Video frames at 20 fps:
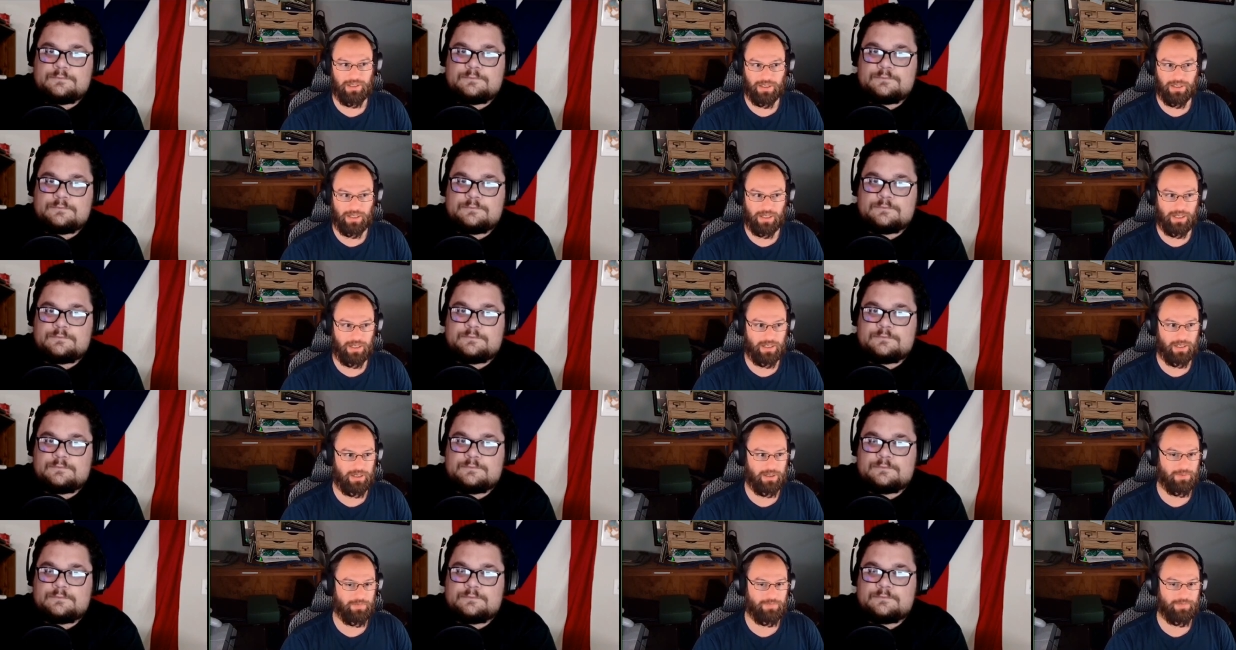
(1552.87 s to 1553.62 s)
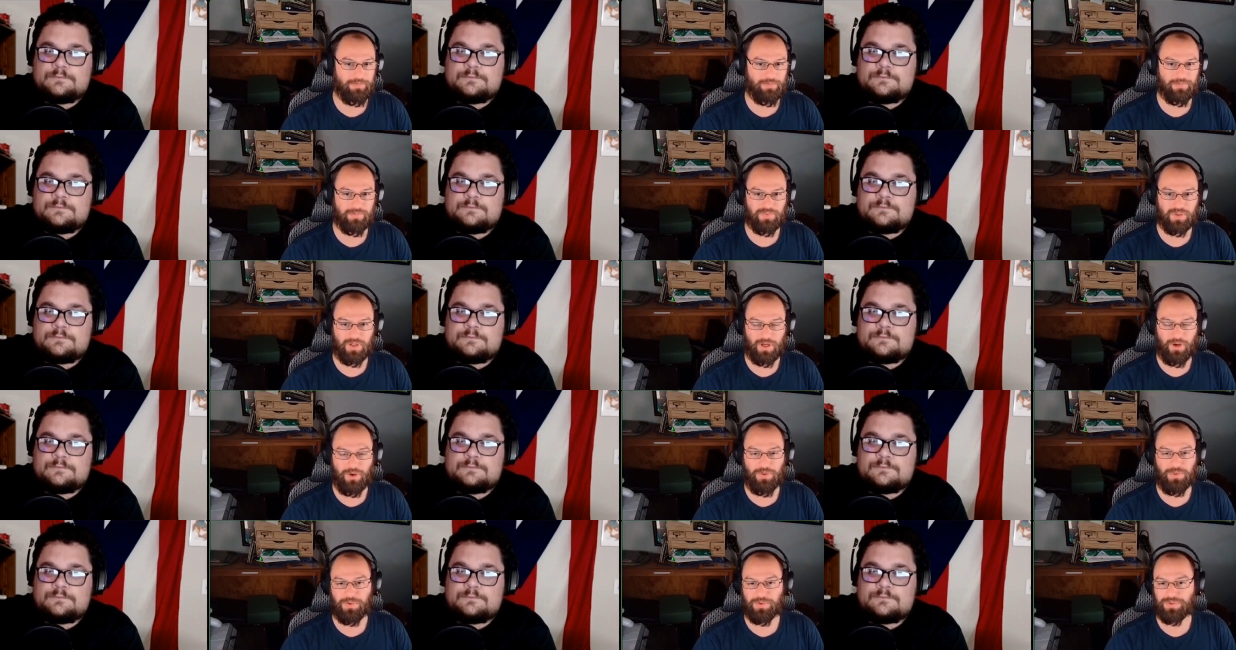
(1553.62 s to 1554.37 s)
Speaker 1: um,
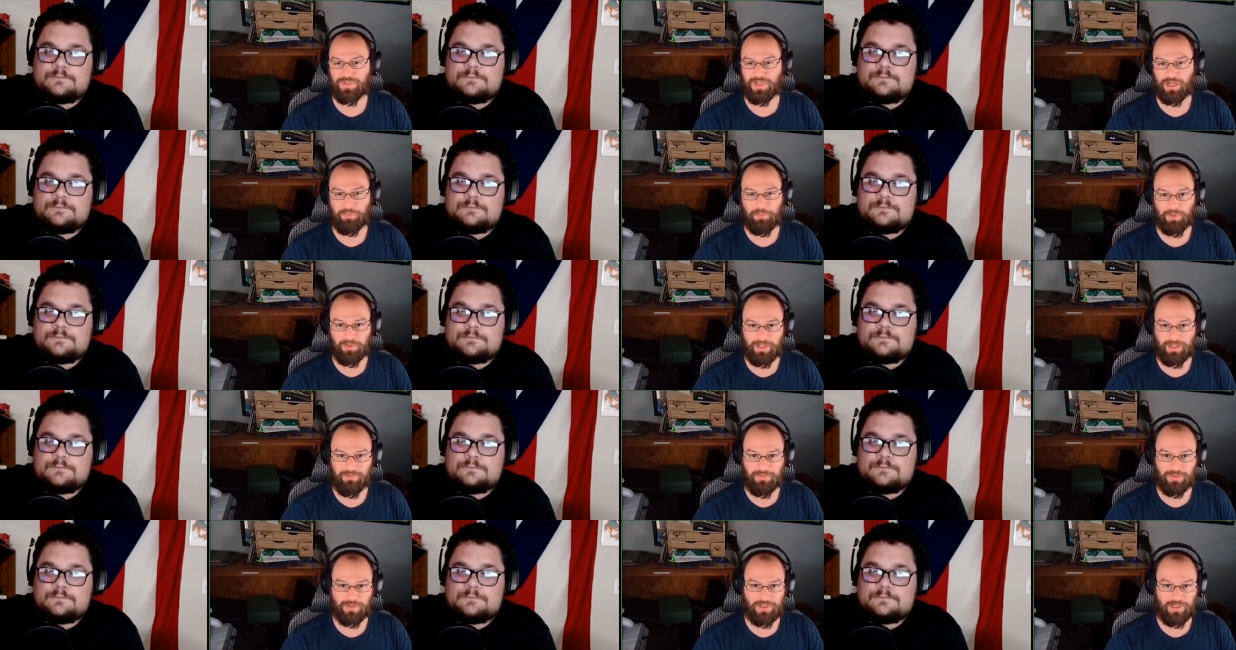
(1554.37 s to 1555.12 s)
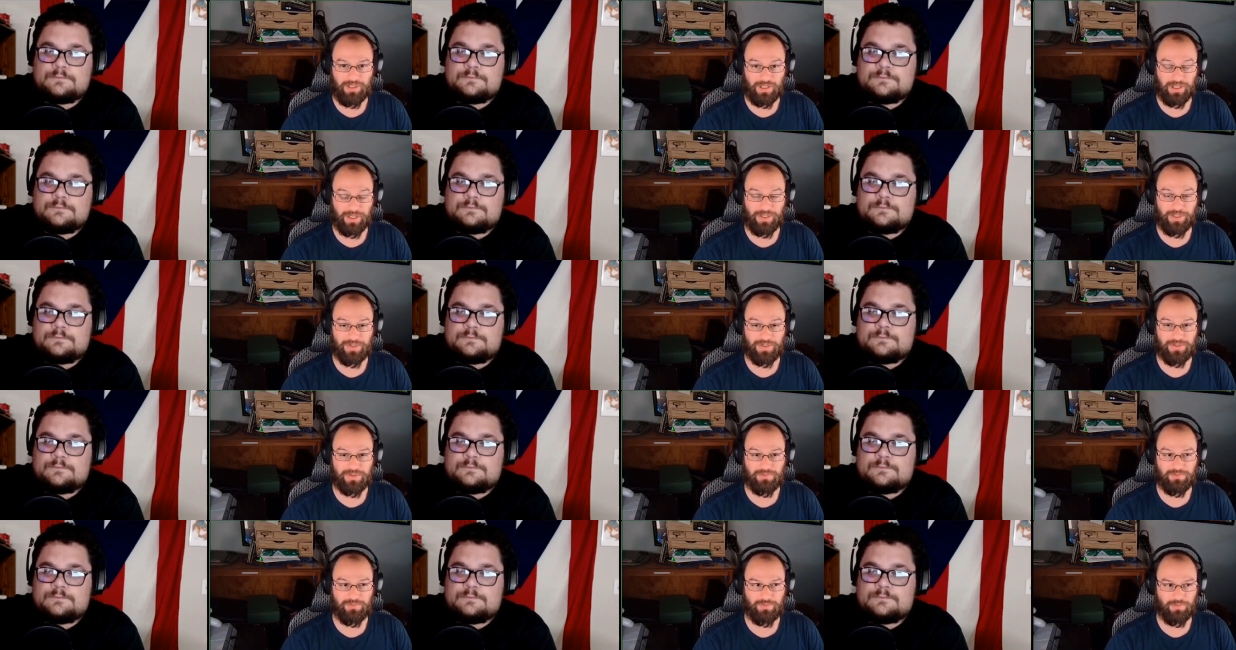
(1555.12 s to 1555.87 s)
all those upper level
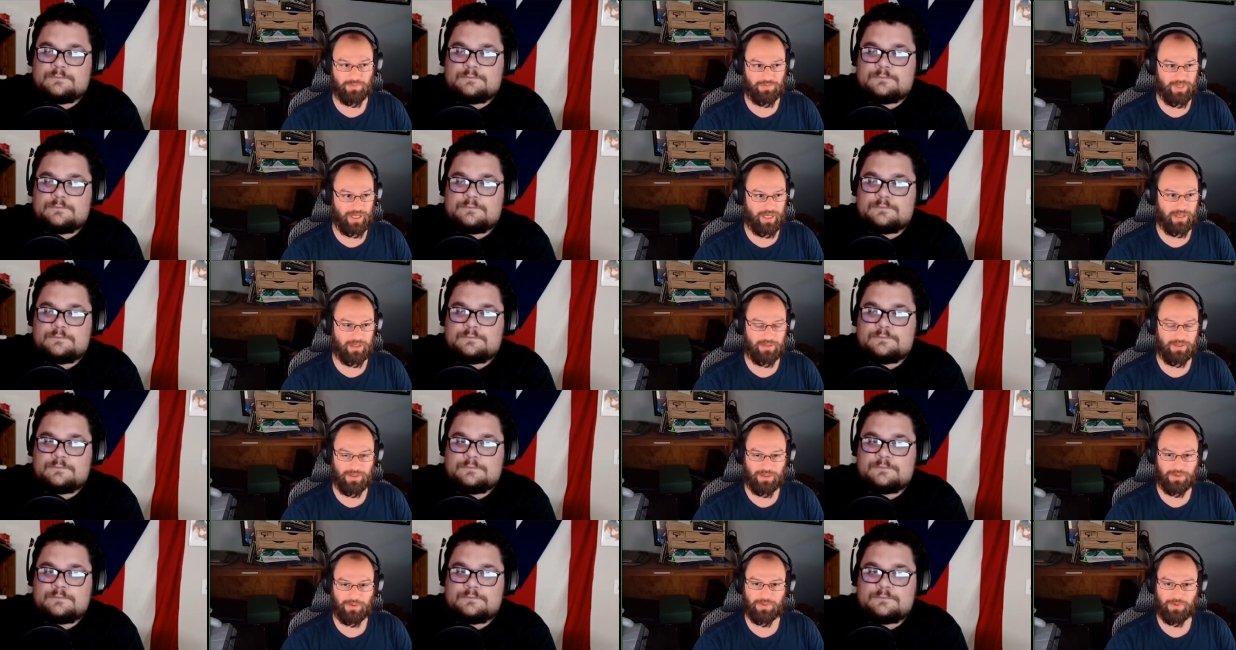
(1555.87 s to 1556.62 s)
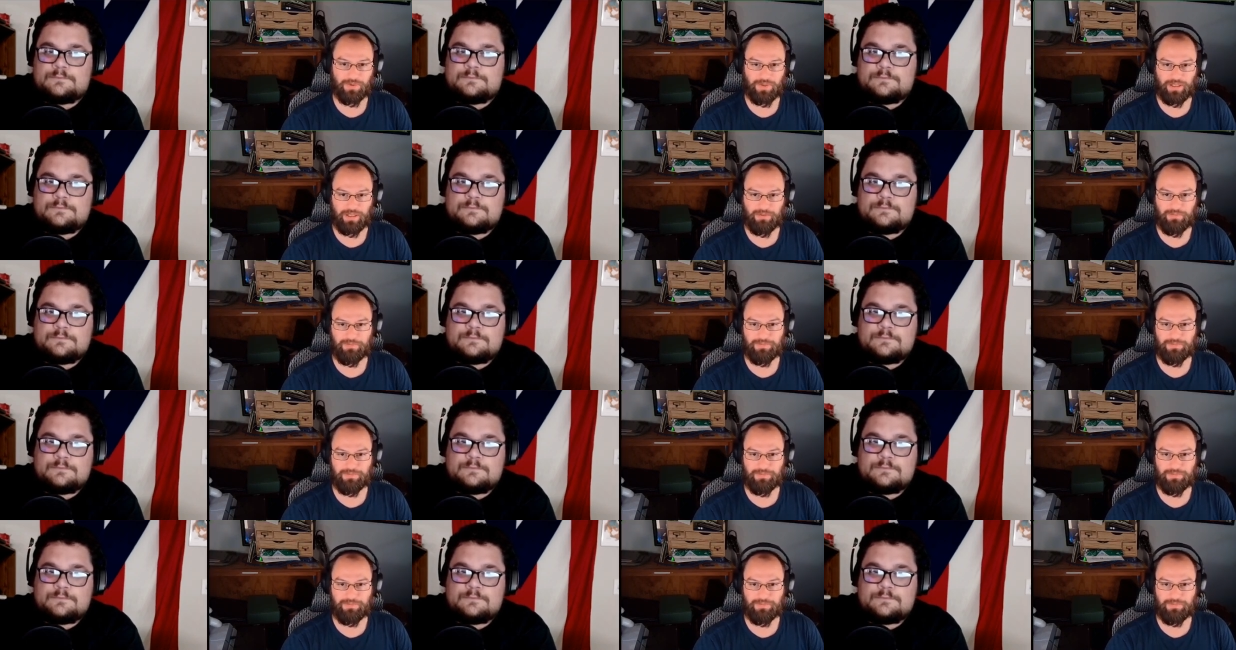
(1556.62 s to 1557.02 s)
cards that you know like